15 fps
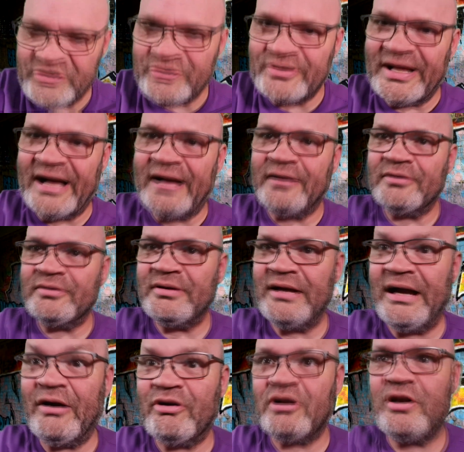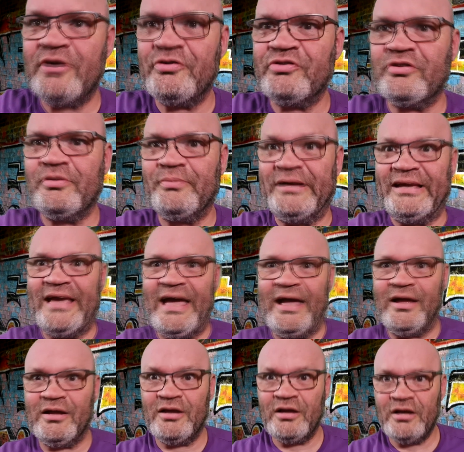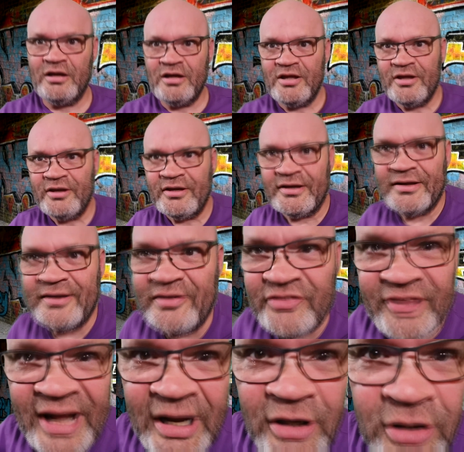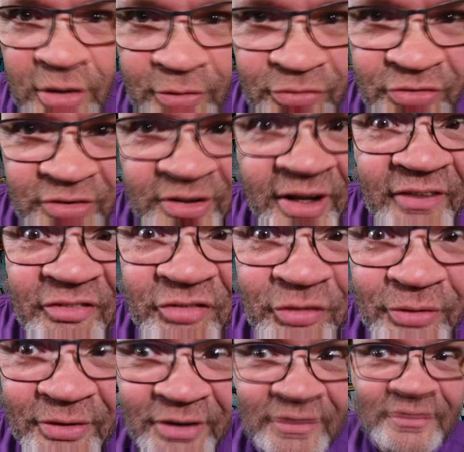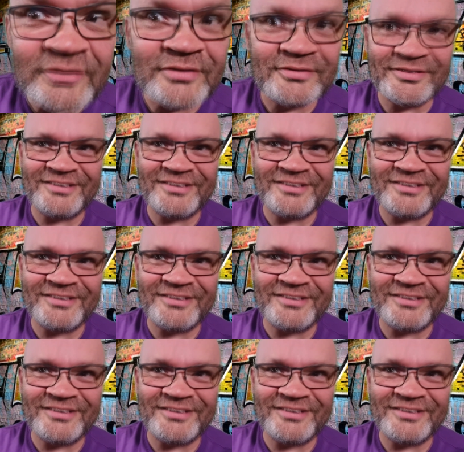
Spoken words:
we do that? How close can we get? Is that close enough for you?